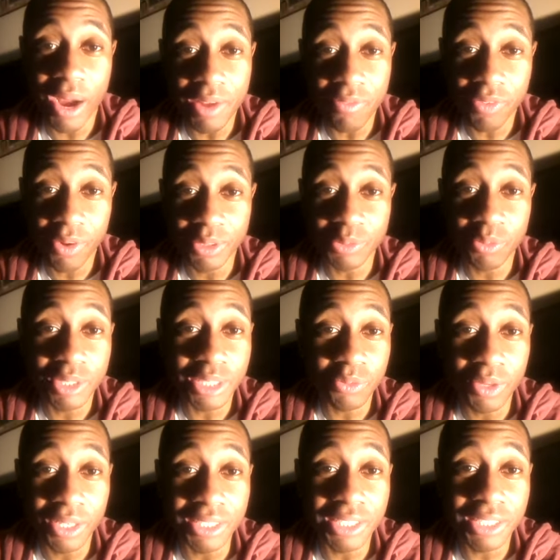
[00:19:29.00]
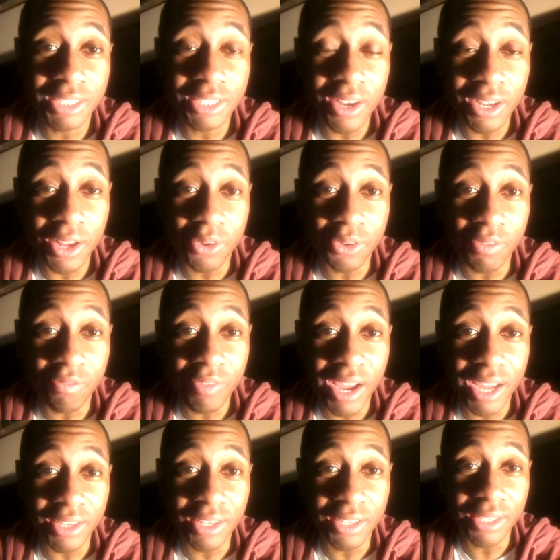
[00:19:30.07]
the white folks wasn't really stuck
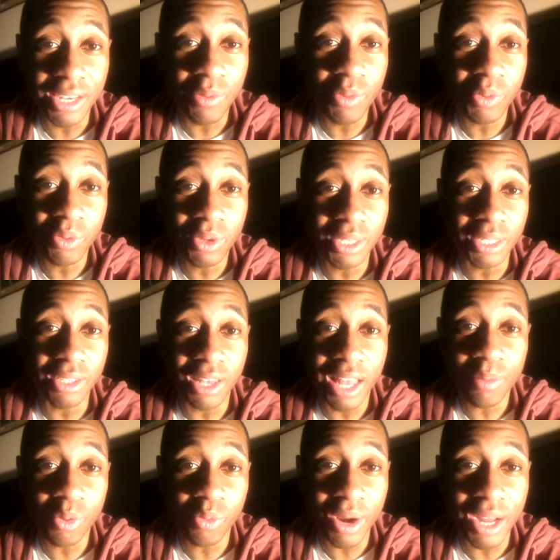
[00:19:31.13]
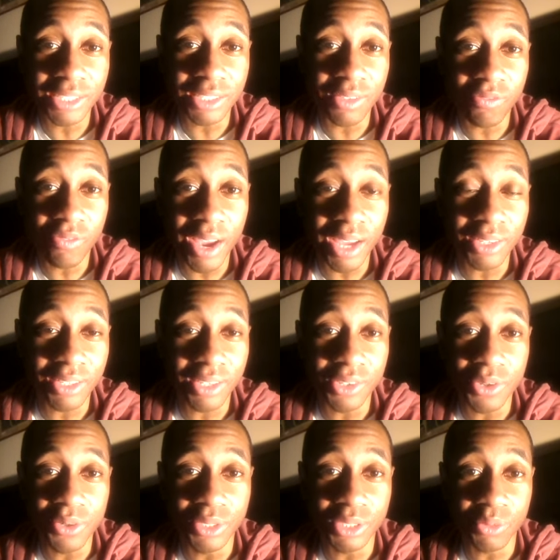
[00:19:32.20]
on the fact that they weren't really glamorizing the
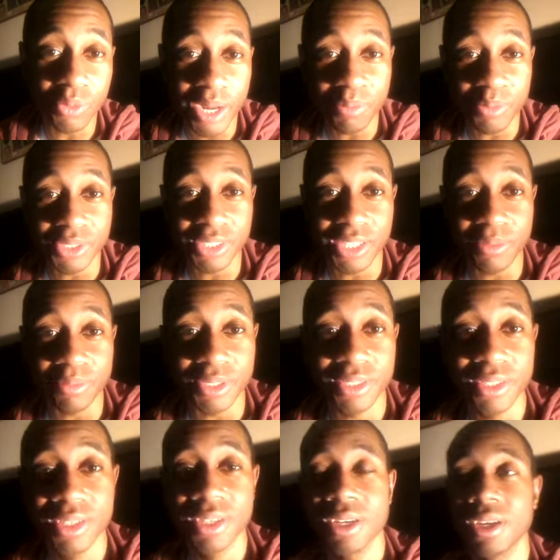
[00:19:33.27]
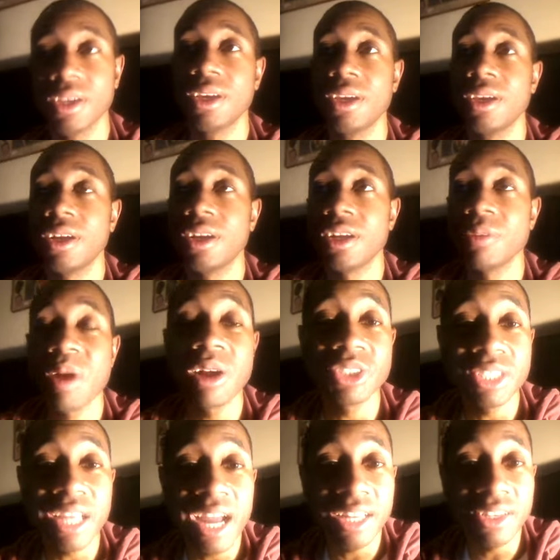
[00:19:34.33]
fact that the dude is a rainbow zombie.
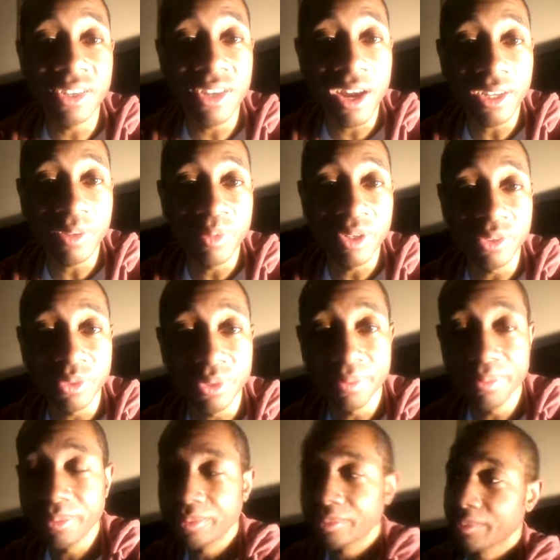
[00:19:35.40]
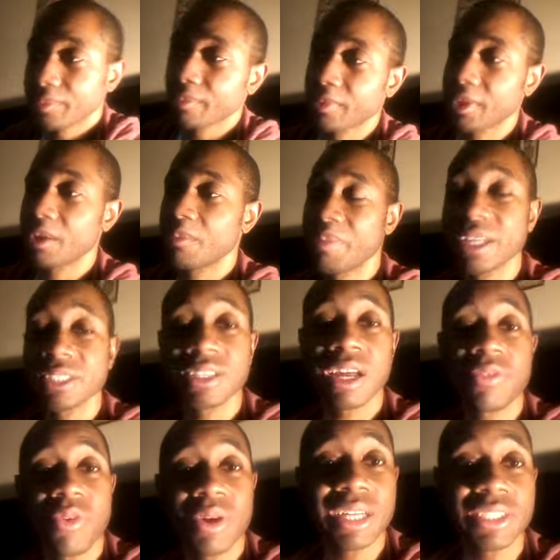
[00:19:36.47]
Um, outside the documentary,
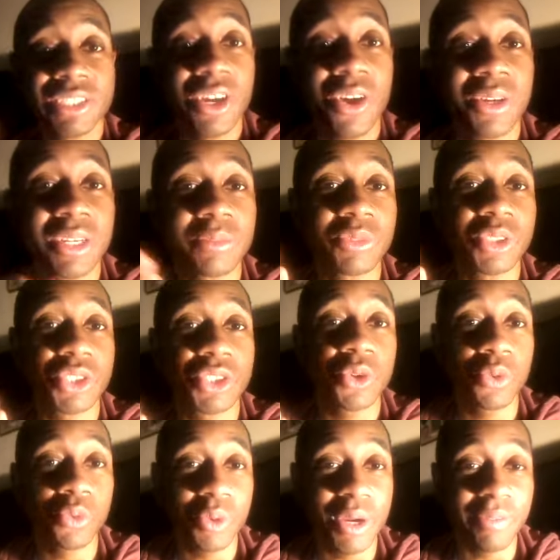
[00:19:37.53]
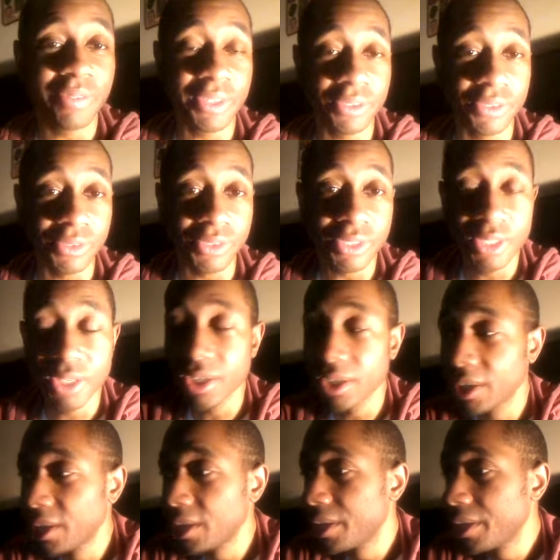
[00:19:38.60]
based off what I saw in them two
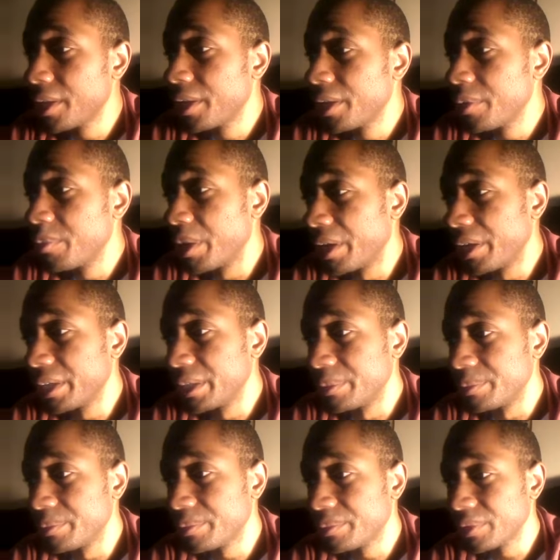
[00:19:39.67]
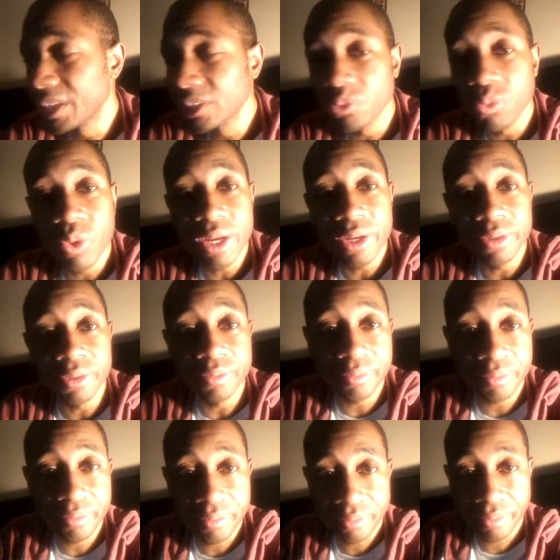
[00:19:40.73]
reviews, but um, that's
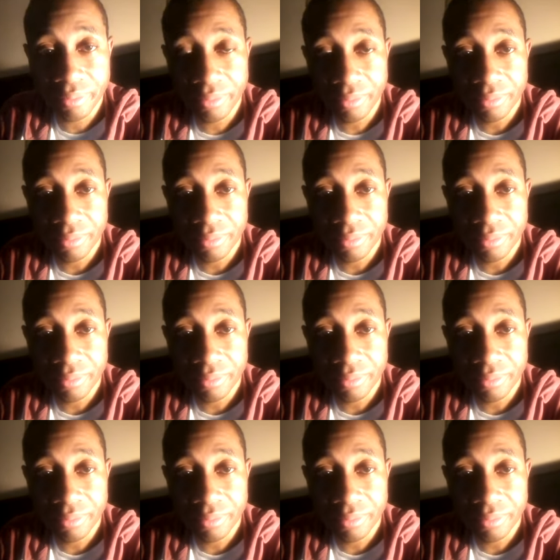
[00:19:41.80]
weird.